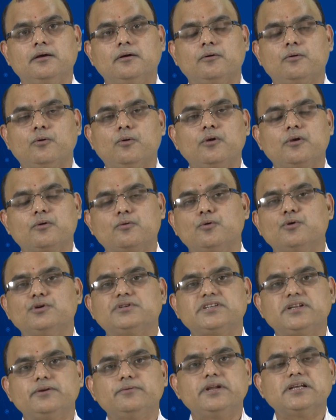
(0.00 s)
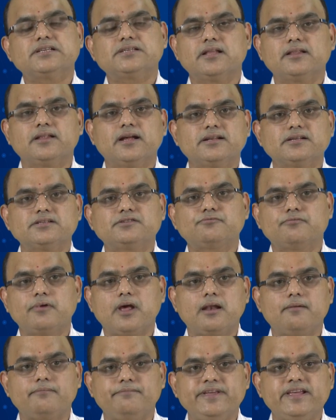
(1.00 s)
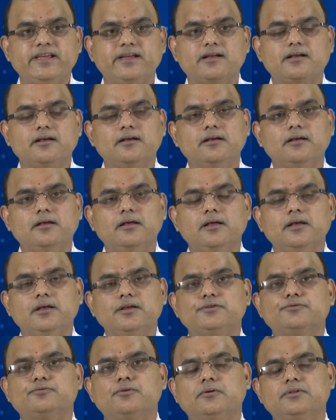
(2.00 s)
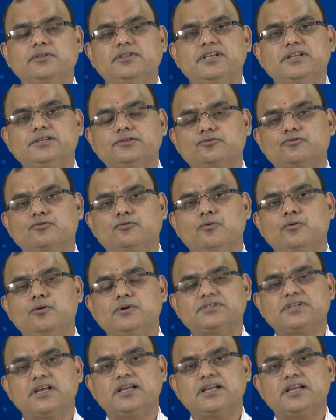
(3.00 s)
whole course duration, that is 12 weeks. So, this course,